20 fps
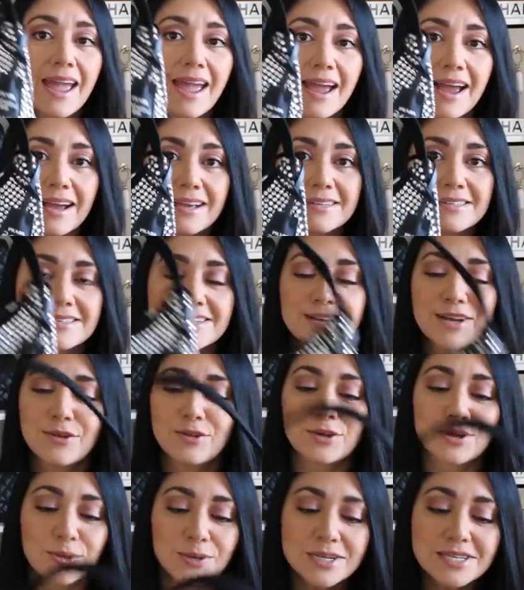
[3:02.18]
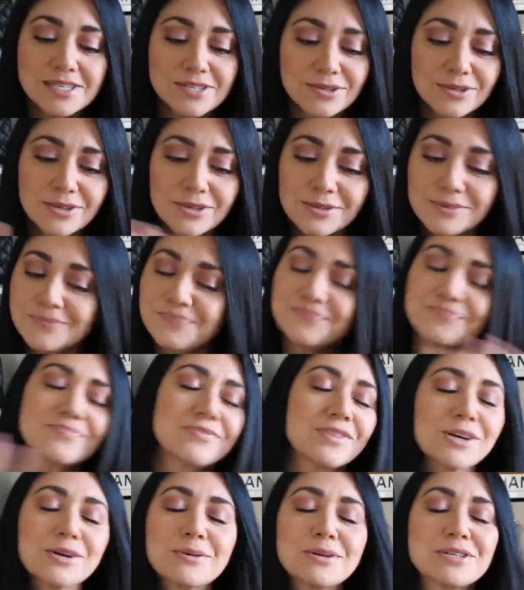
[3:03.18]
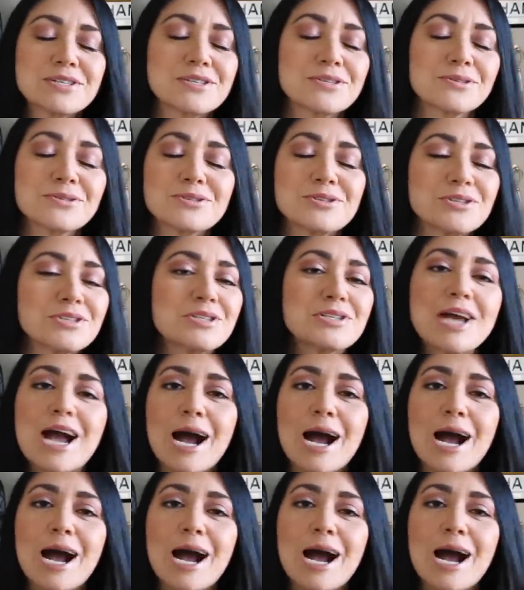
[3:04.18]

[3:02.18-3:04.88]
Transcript: And the crystal, the crystal just